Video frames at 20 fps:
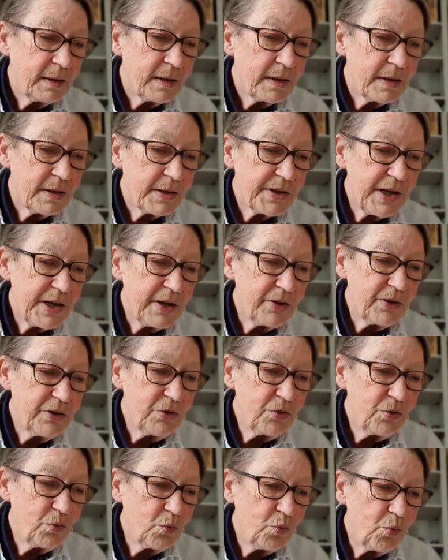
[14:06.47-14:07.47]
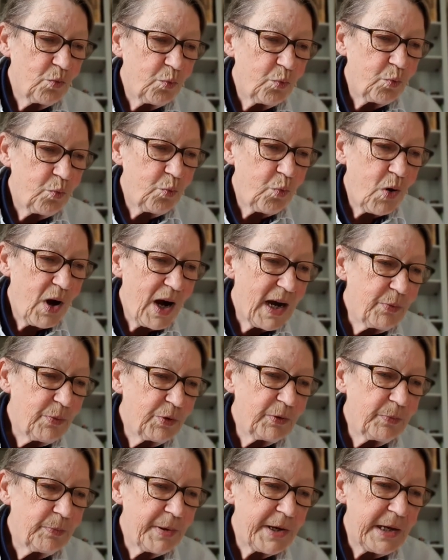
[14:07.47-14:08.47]
So why
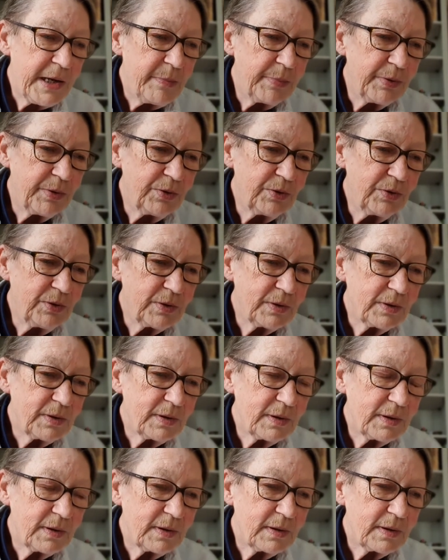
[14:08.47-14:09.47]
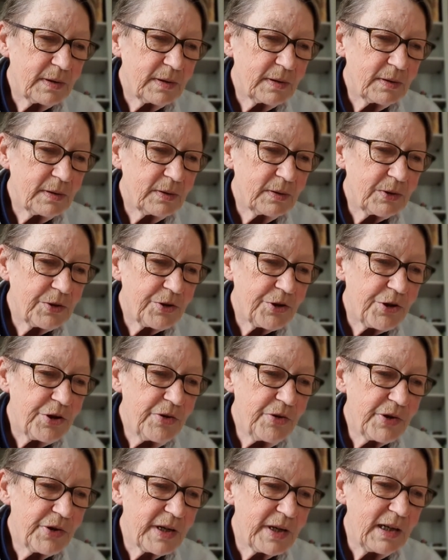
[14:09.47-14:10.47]
would people
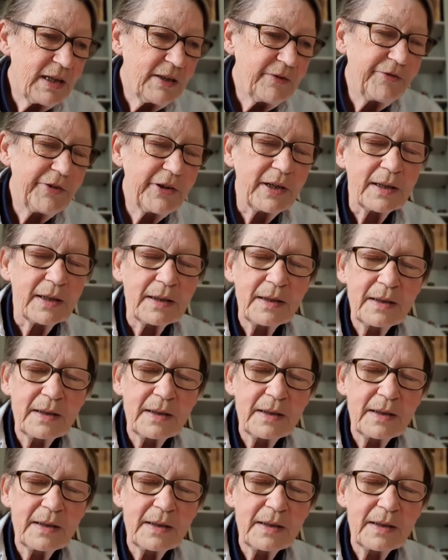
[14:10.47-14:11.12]
choose to live here?